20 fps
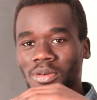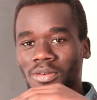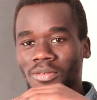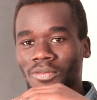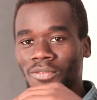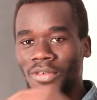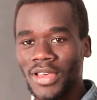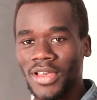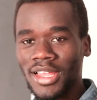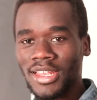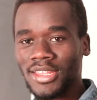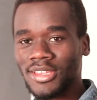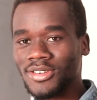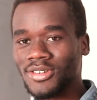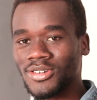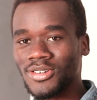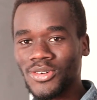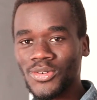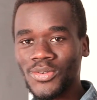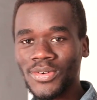value,
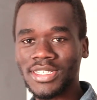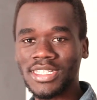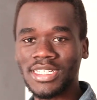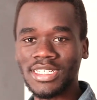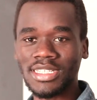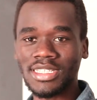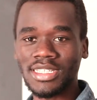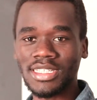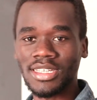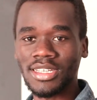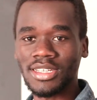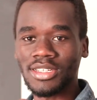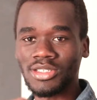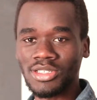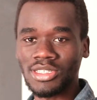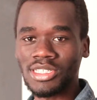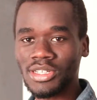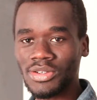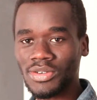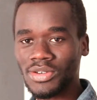which is
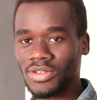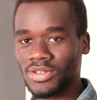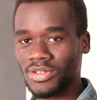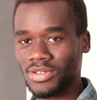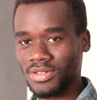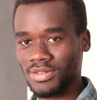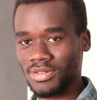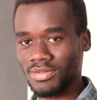zero.